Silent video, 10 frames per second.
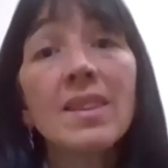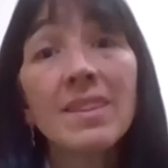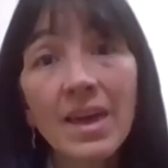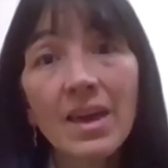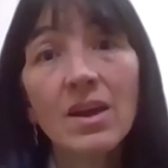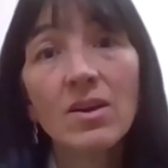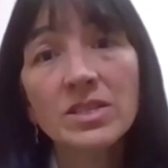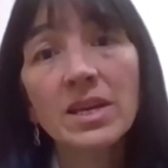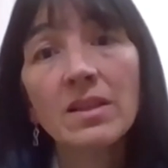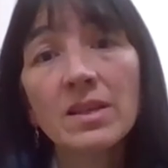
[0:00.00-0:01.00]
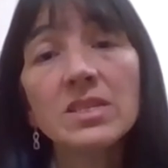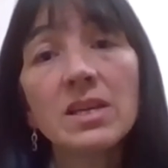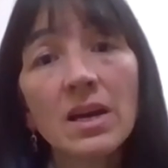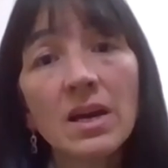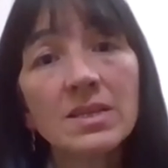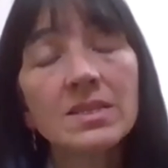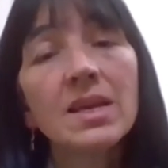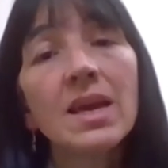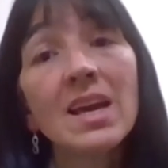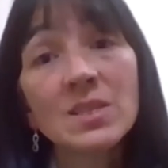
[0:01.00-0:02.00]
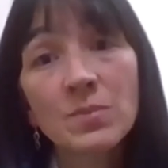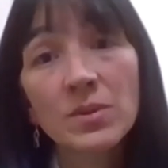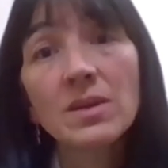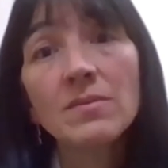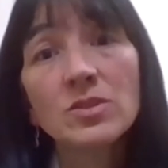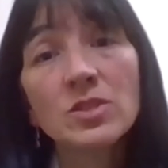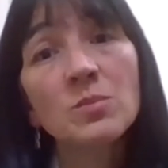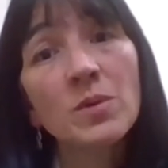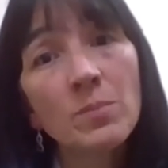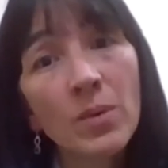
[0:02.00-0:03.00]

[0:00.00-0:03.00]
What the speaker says: They are challenging us as believers to be